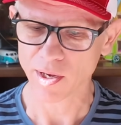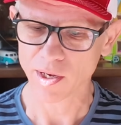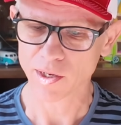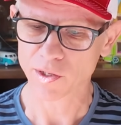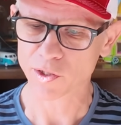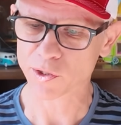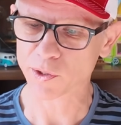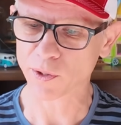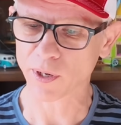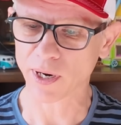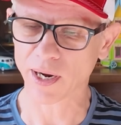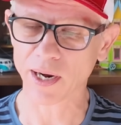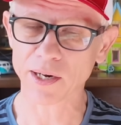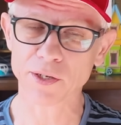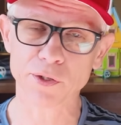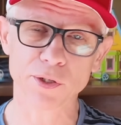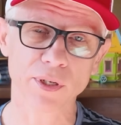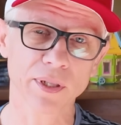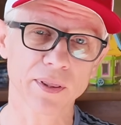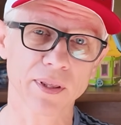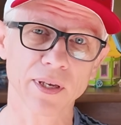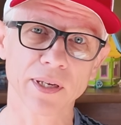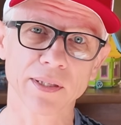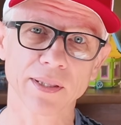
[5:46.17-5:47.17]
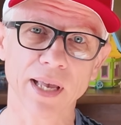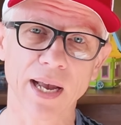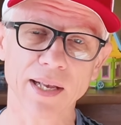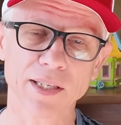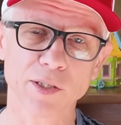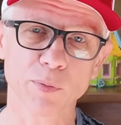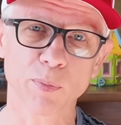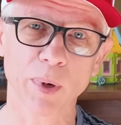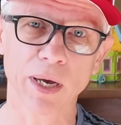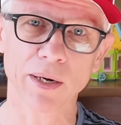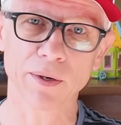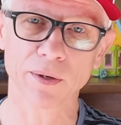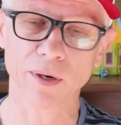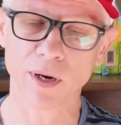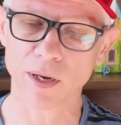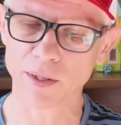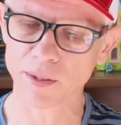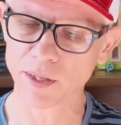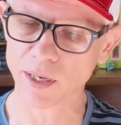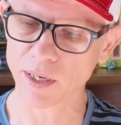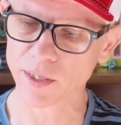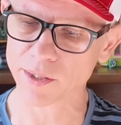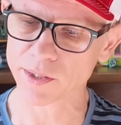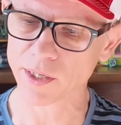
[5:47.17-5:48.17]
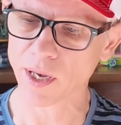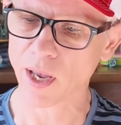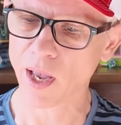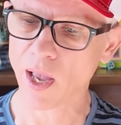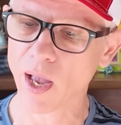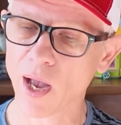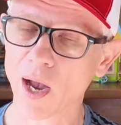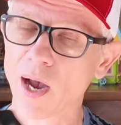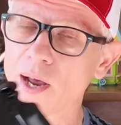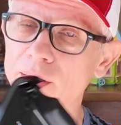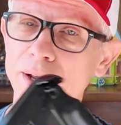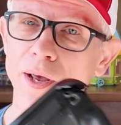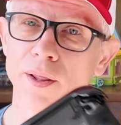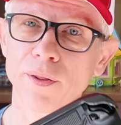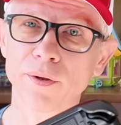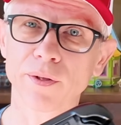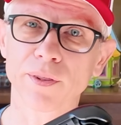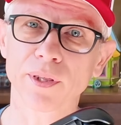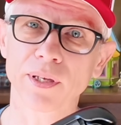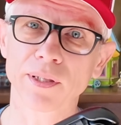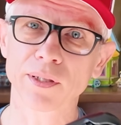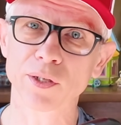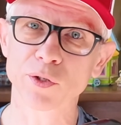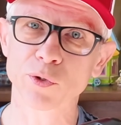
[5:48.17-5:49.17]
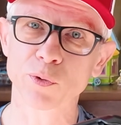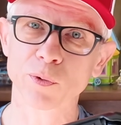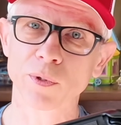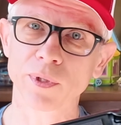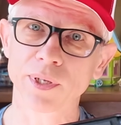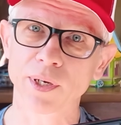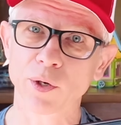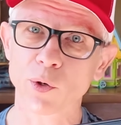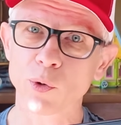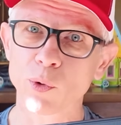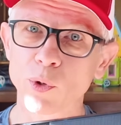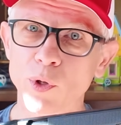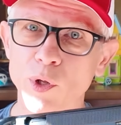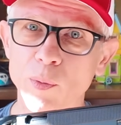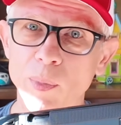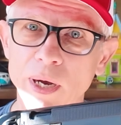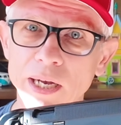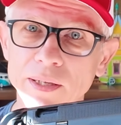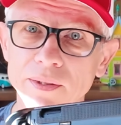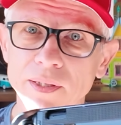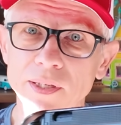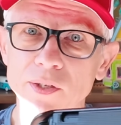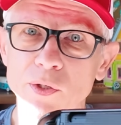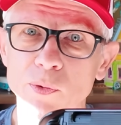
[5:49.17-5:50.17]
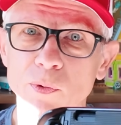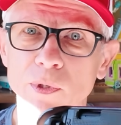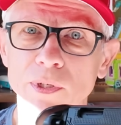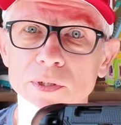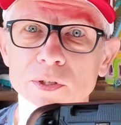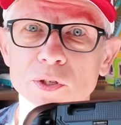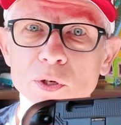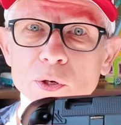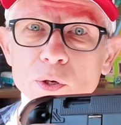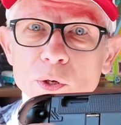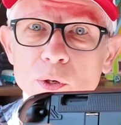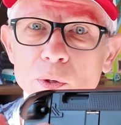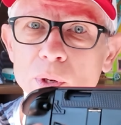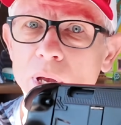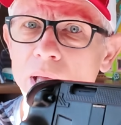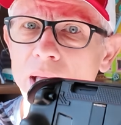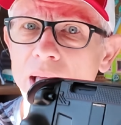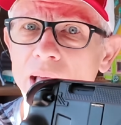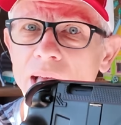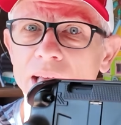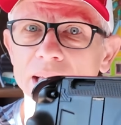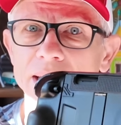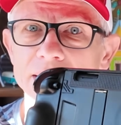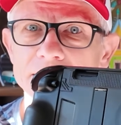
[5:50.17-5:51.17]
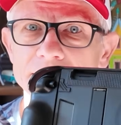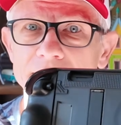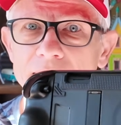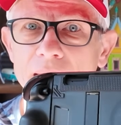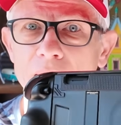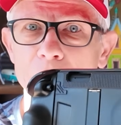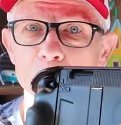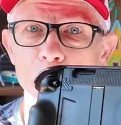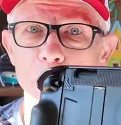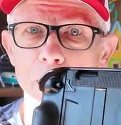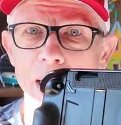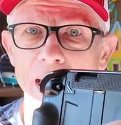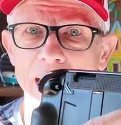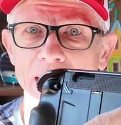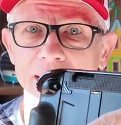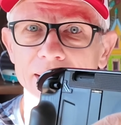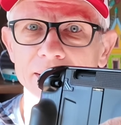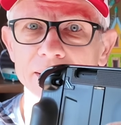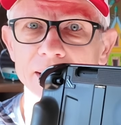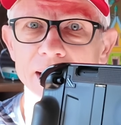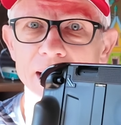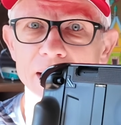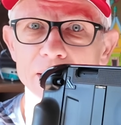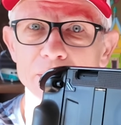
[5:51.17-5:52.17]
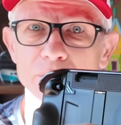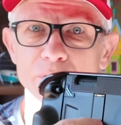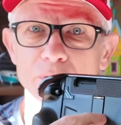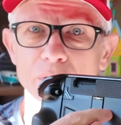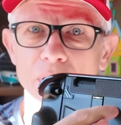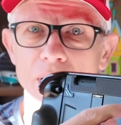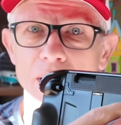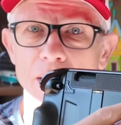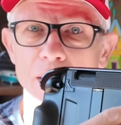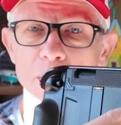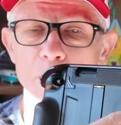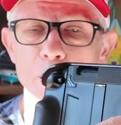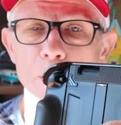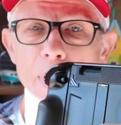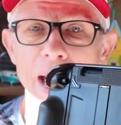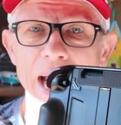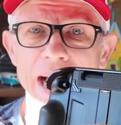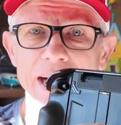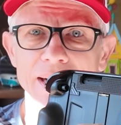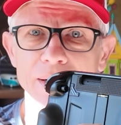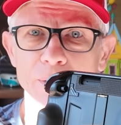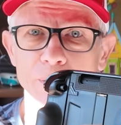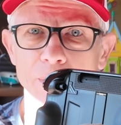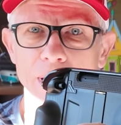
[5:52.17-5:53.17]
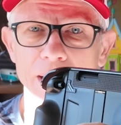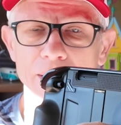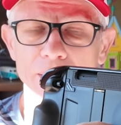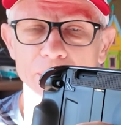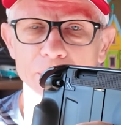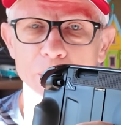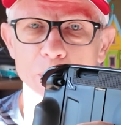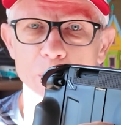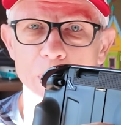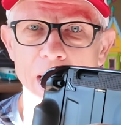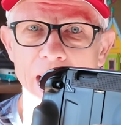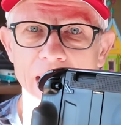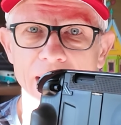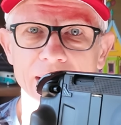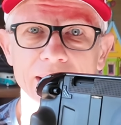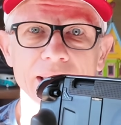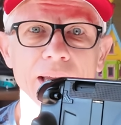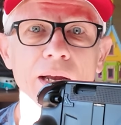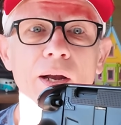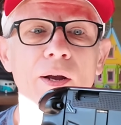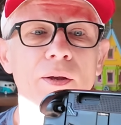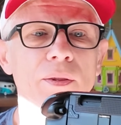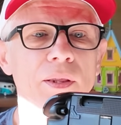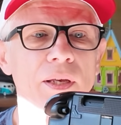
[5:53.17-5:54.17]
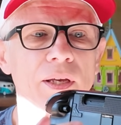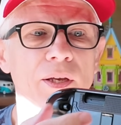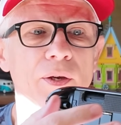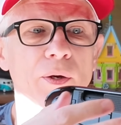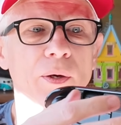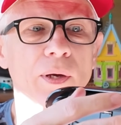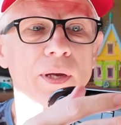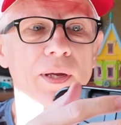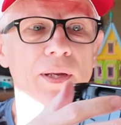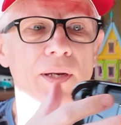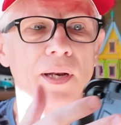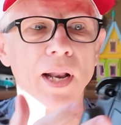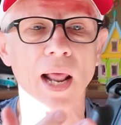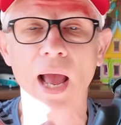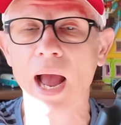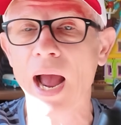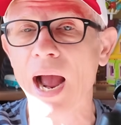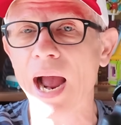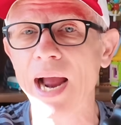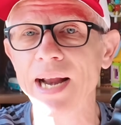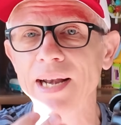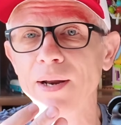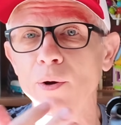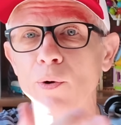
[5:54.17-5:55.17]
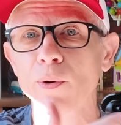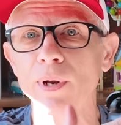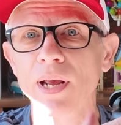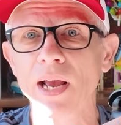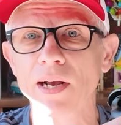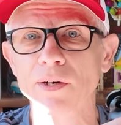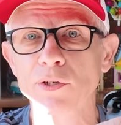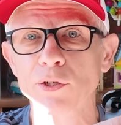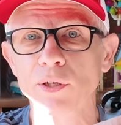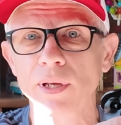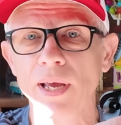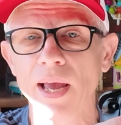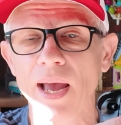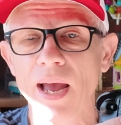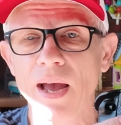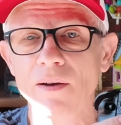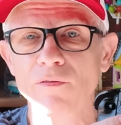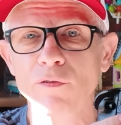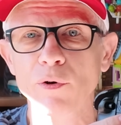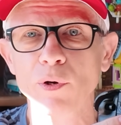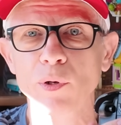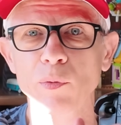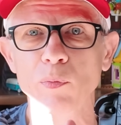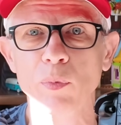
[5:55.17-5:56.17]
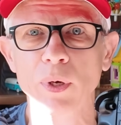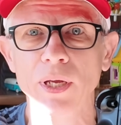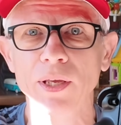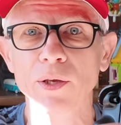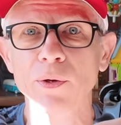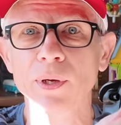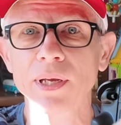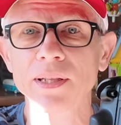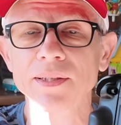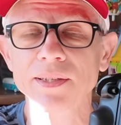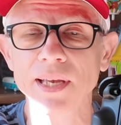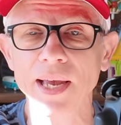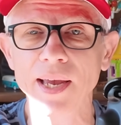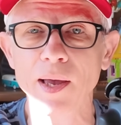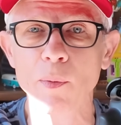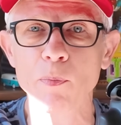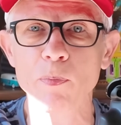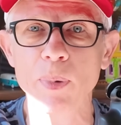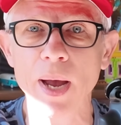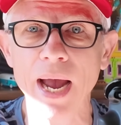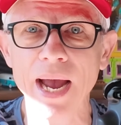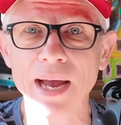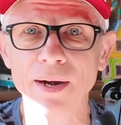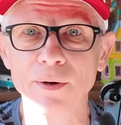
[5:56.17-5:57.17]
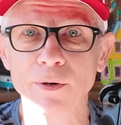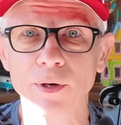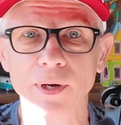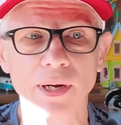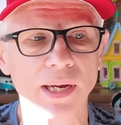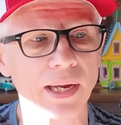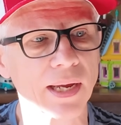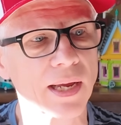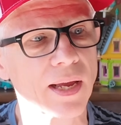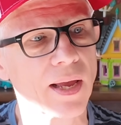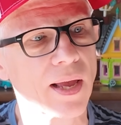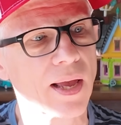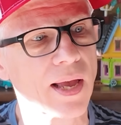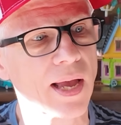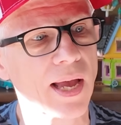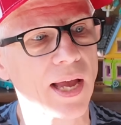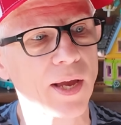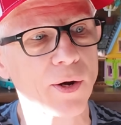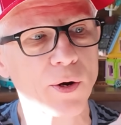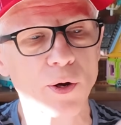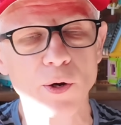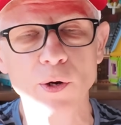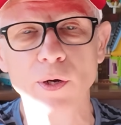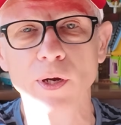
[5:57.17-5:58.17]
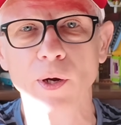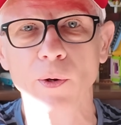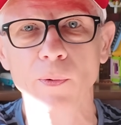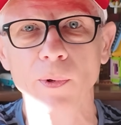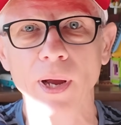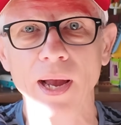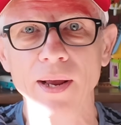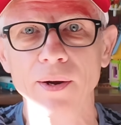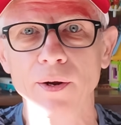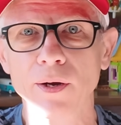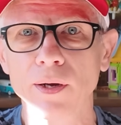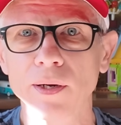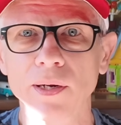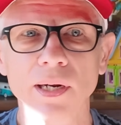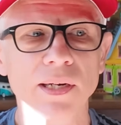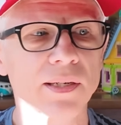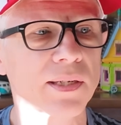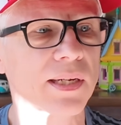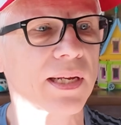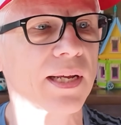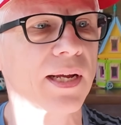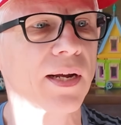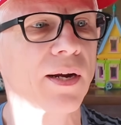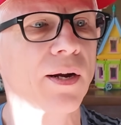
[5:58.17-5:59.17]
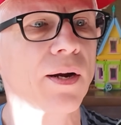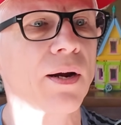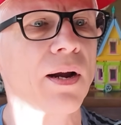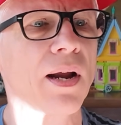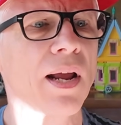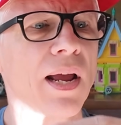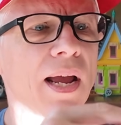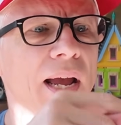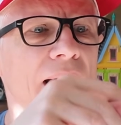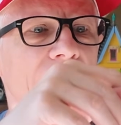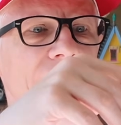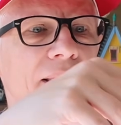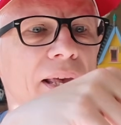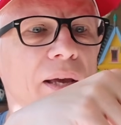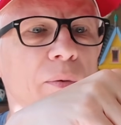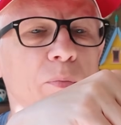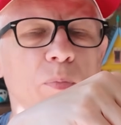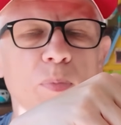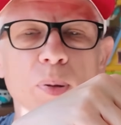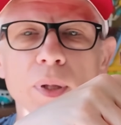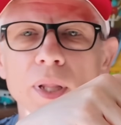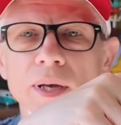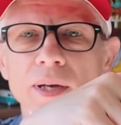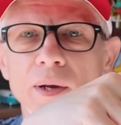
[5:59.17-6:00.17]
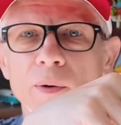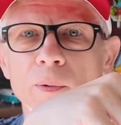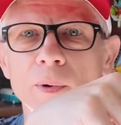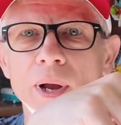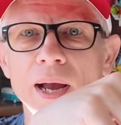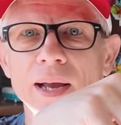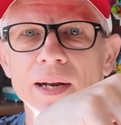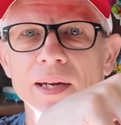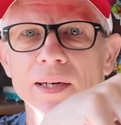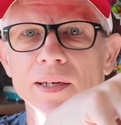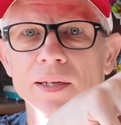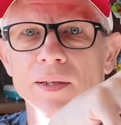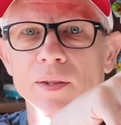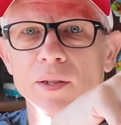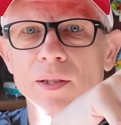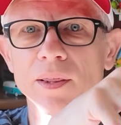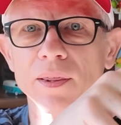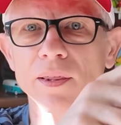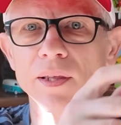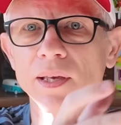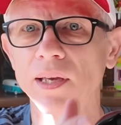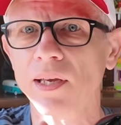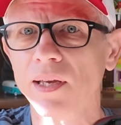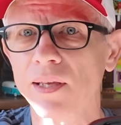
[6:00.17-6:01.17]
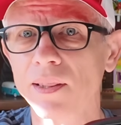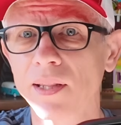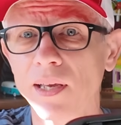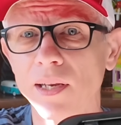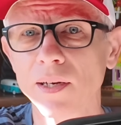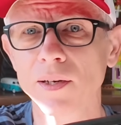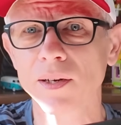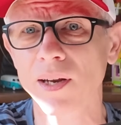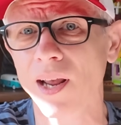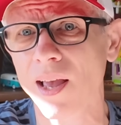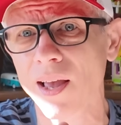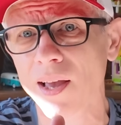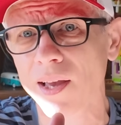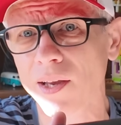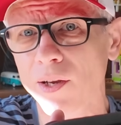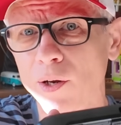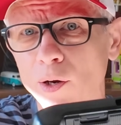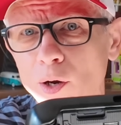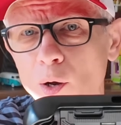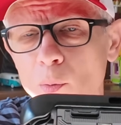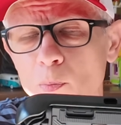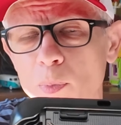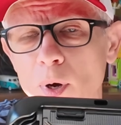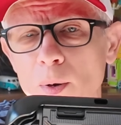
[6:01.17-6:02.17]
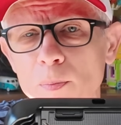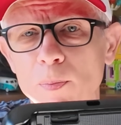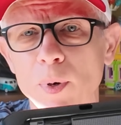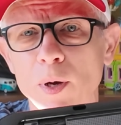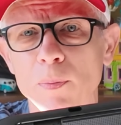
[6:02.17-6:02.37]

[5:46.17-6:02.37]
So I actually think that's better on this. Another thing that's really cool about this one too is that maglev magnet right on the back here that you can, I don't actually have one, but you can take a battery and hook it right onto here and then plug it right into the thing, and then you're gonna bump